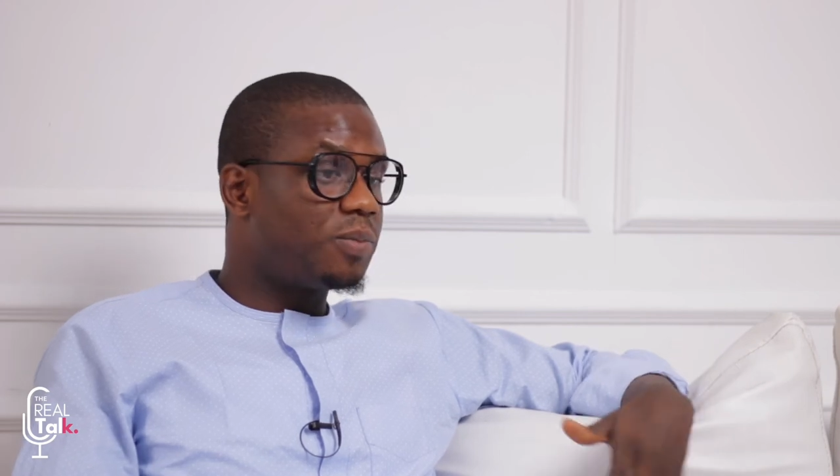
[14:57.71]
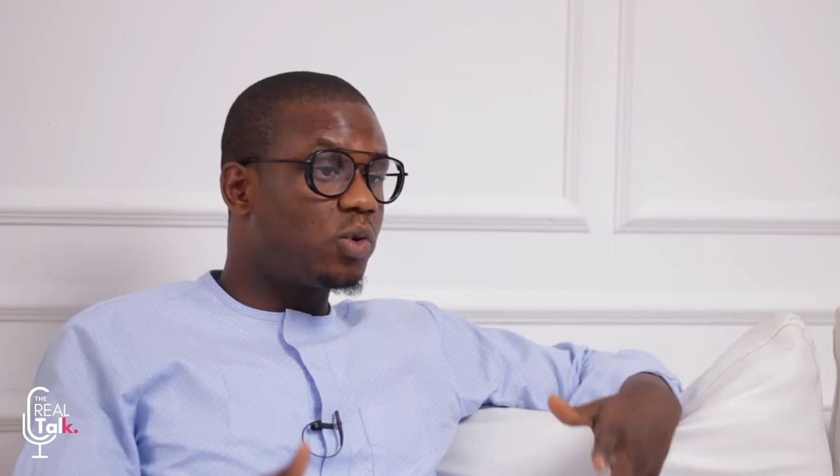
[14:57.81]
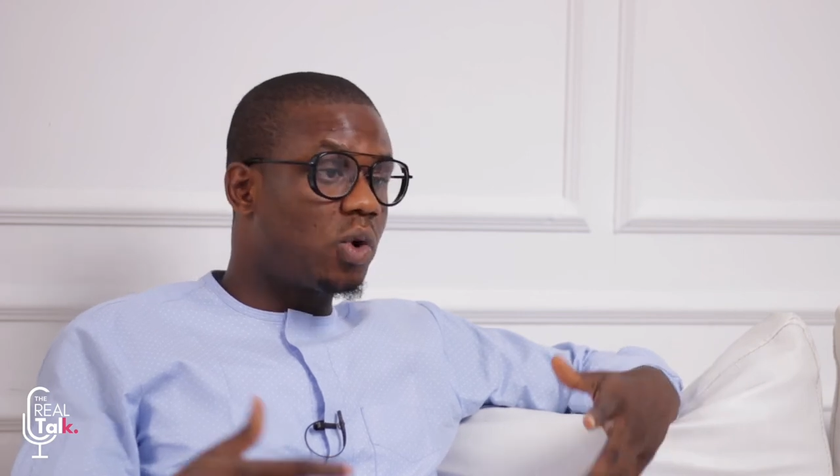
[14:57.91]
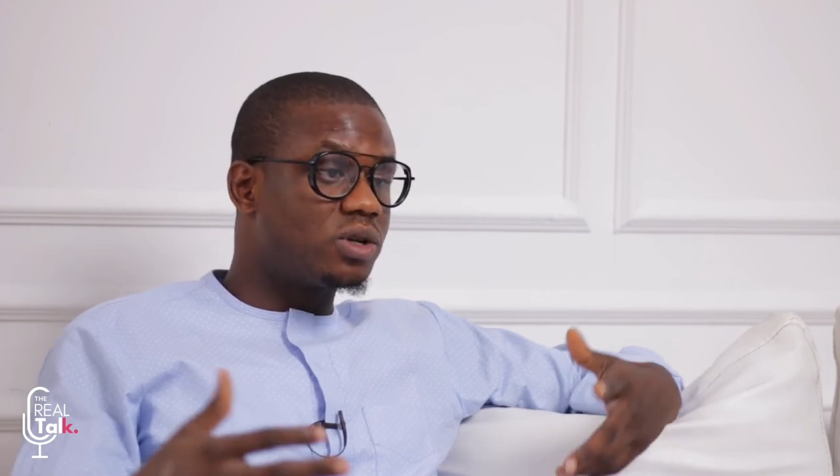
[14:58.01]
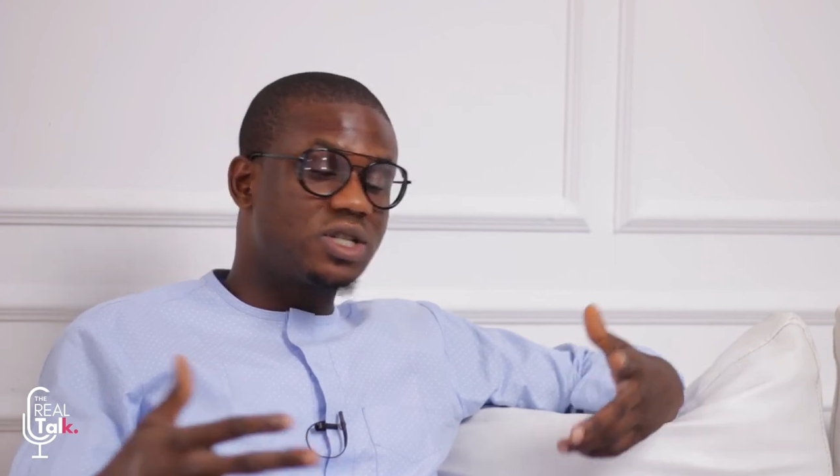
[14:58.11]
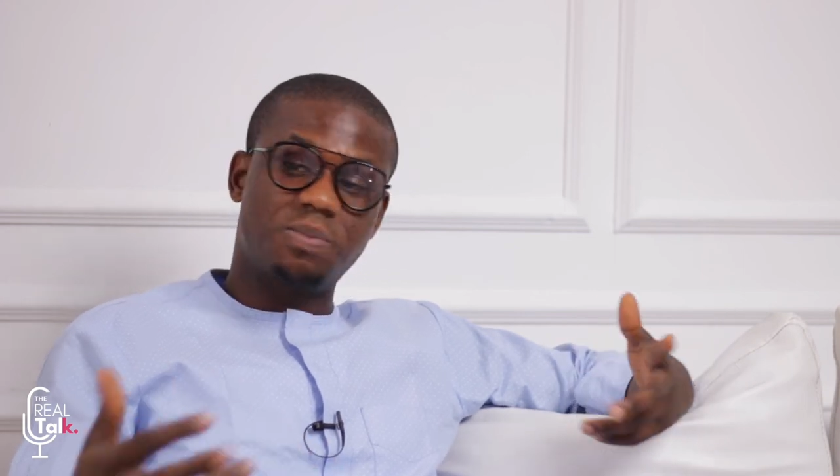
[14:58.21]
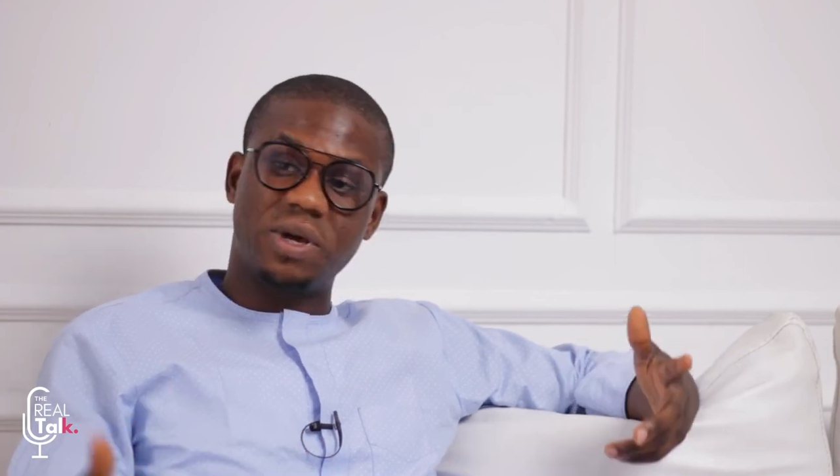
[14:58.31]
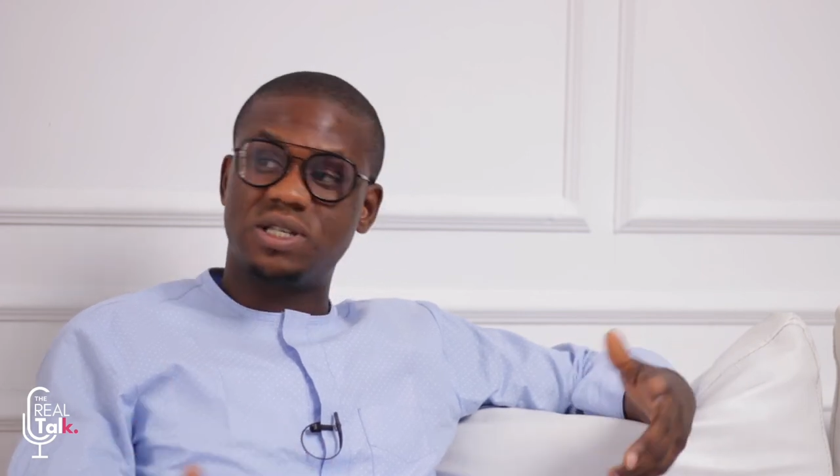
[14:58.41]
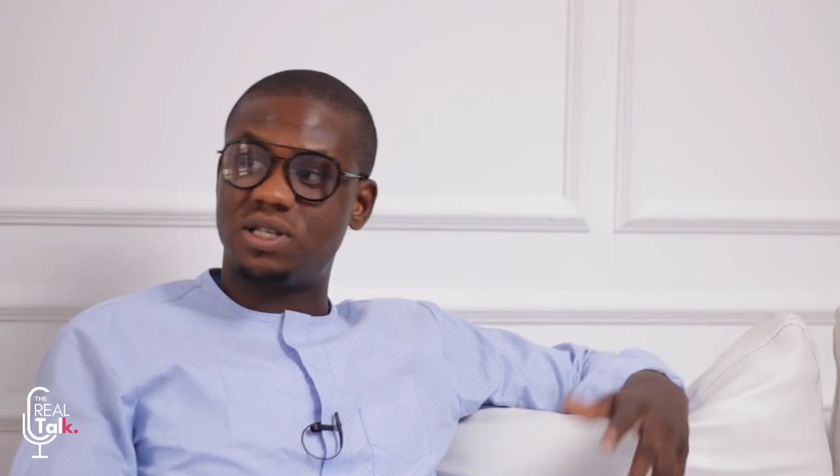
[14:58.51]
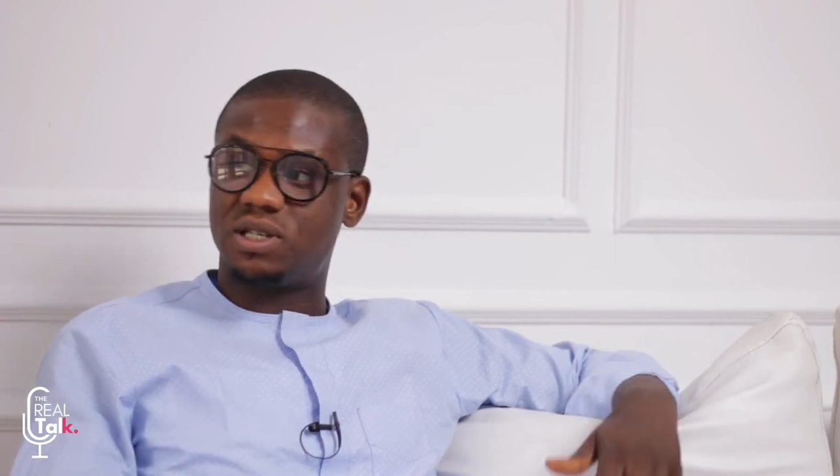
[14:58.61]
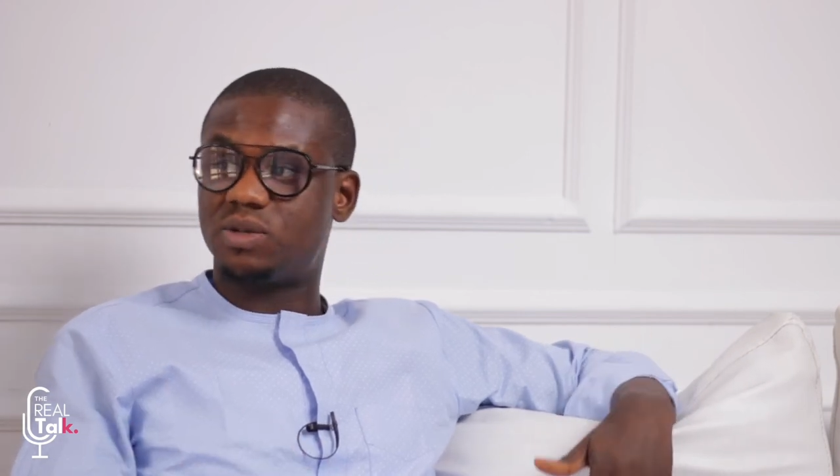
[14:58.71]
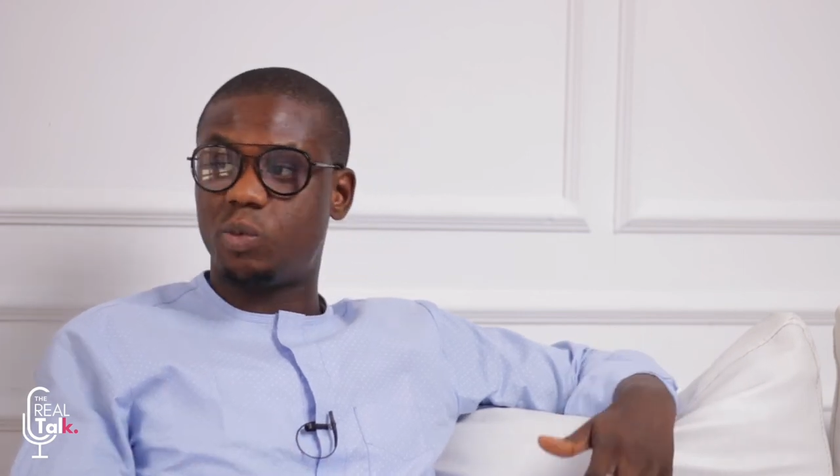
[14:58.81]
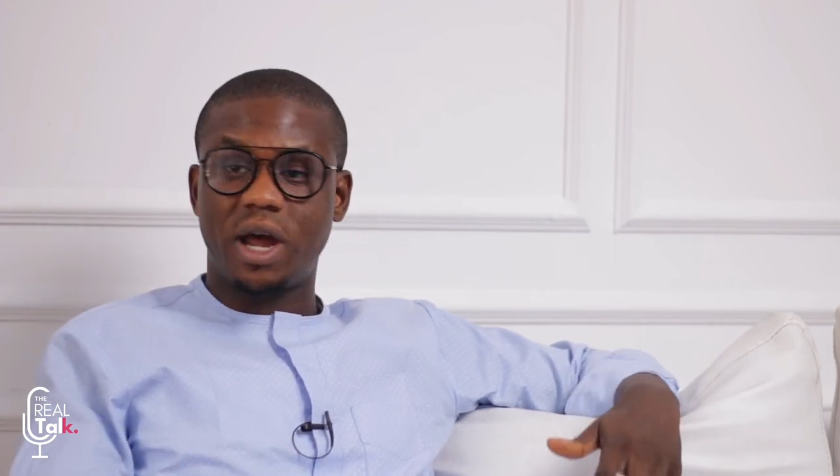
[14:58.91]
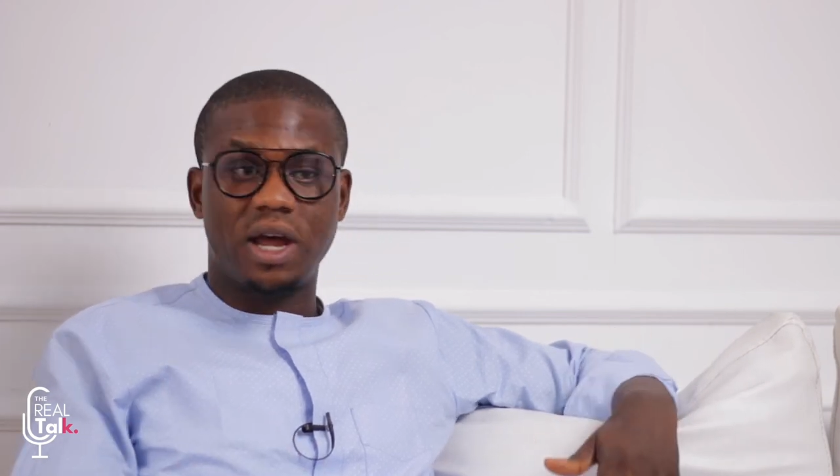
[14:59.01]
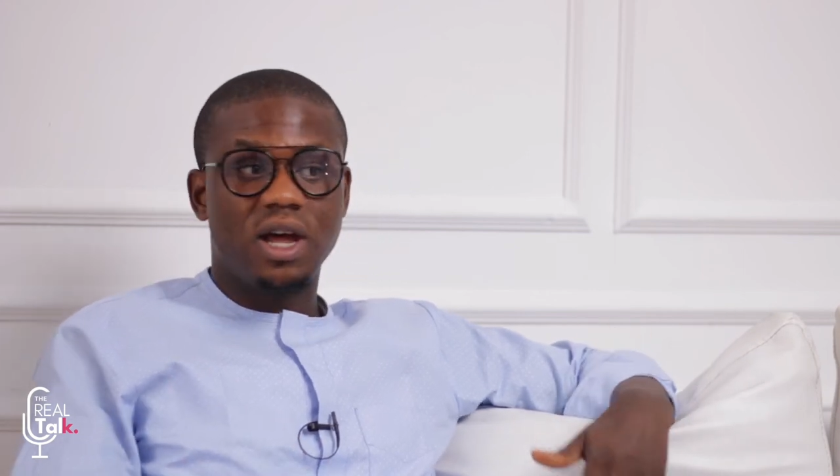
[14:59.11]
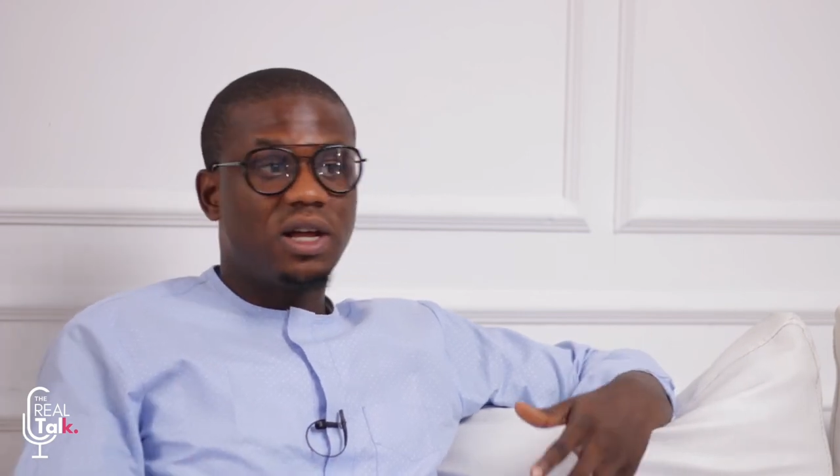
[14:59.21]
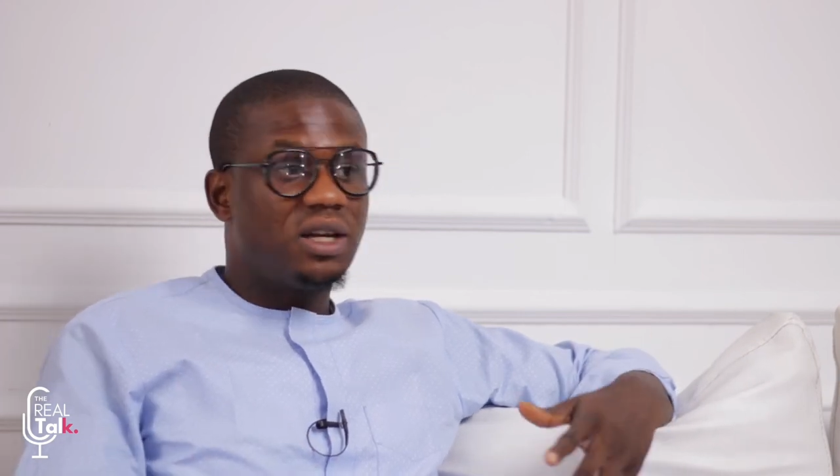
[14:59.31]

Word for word: People want spaces where